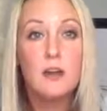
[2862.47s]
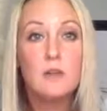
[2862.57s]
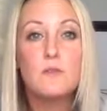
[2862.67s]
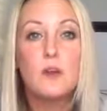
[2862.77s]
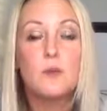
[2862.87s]
I
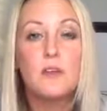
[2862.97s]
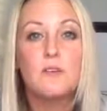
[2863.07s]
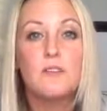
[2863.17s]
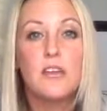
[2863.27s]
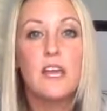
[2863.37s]
don't know
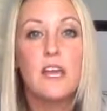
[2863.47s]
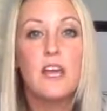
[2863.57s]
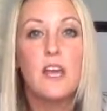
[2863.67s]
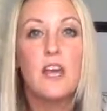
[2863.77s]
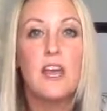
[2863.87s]
if like
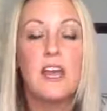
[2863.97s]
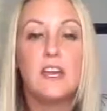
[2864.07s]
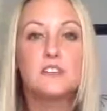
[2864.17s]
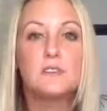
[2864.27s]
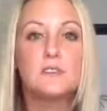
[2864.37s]

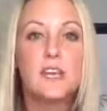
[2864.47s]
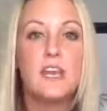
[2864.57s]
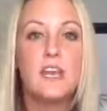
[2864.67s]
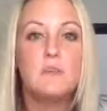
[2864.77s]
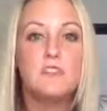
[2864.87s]
angels
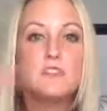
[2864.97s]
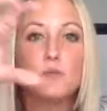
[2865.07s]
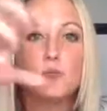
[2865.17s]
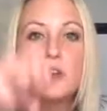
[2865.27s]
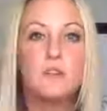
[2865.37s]
came and
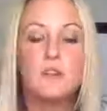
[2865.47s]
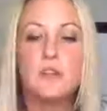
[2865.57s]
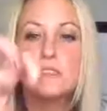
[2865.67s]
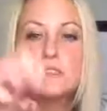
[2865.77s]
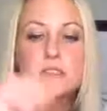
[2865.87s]
sprinkled
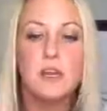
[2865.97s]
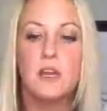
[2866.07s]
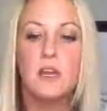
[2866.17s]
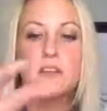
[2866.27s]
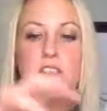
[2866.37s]

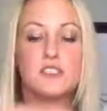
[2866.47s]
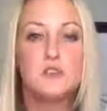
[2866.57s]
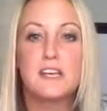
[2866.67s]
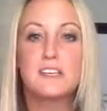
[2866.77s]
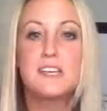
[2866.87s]
this
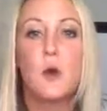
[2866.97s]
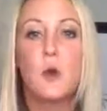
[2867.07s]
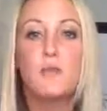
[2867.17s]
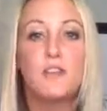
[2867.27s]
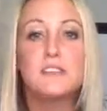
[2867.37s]
dressing
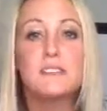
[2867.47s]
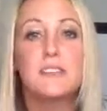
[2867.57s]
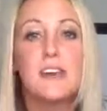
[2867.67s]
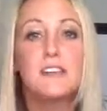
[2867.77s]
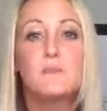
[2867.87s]
over
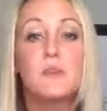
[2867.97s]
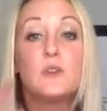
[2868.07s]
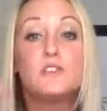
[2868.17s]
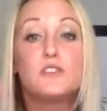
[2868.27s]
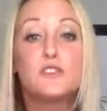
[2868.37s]
this lettuce,
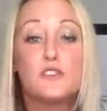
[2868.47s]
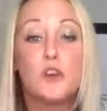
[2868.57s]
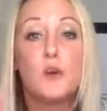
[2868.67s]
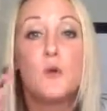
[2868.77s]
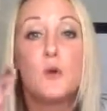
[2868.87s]
but it was
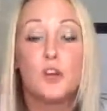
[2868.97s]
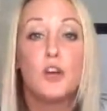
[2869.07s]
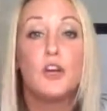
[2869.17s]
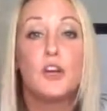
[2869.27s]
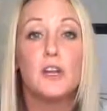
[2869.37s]
so
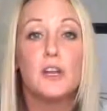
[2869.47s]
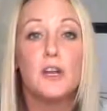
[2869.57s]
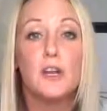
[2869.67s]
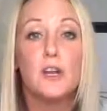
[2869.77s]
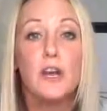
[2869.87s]
good.
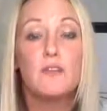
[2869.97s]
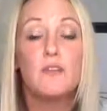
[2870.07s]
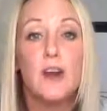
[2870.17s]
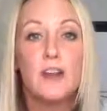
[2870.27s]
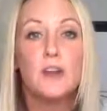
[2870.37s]

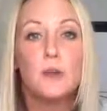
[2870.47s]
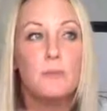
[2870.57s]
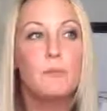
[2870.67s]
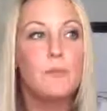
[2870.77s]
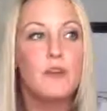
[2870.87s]
If
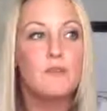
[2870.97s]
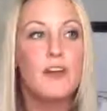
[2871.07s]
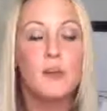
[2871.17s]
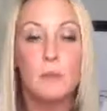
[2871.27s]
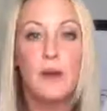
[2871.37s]

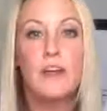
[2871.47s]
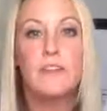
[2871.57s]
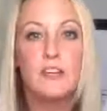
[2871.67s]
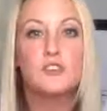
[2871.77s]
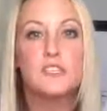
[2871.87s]
I could
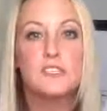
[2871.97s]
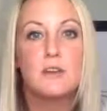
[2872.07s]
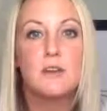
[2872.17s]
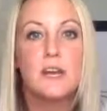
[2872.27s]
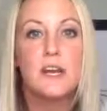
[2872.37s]
buy that
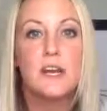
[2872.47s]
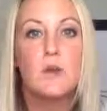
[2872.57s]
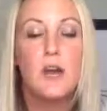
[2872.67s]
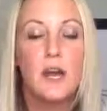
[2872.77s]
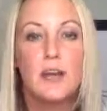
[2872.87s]
dressing right
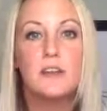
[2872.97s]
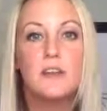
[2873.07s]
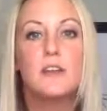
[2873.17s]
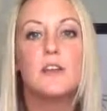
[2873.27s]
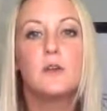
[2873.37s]
now, I
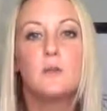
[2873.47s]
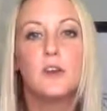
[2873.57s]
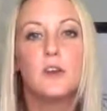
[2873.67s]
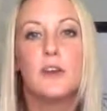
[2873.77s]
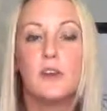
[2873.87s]
literally
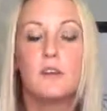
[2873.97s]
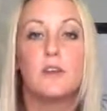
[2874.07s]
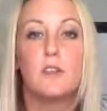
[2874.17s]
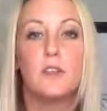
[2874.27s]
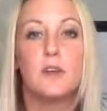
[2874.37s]
would put it on
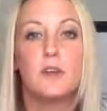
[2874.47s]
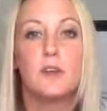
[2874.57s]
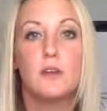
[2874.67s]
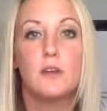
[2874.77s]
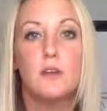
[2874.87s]
everything.